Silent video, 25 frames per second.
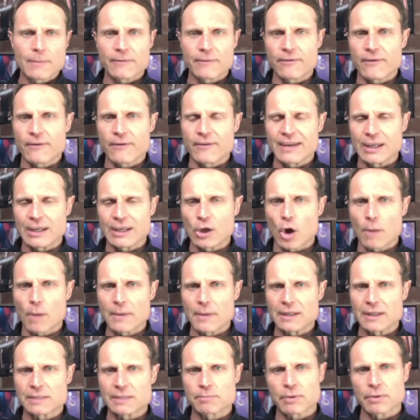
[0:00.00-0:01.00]
If you have any
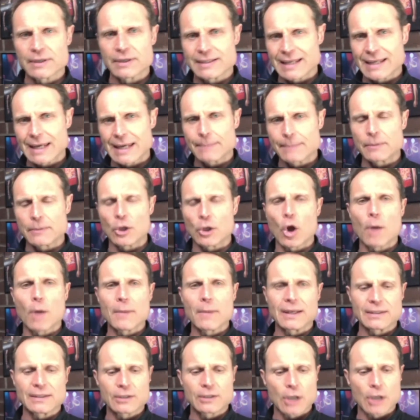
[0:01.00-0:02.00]
comments, please keep the
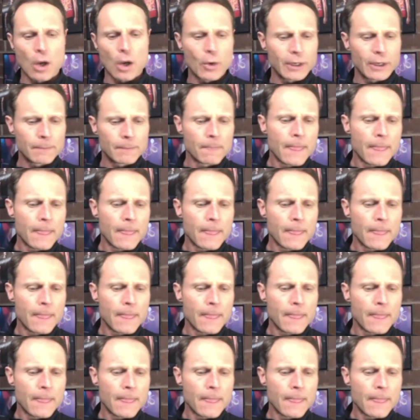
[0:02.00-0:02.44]
comments going.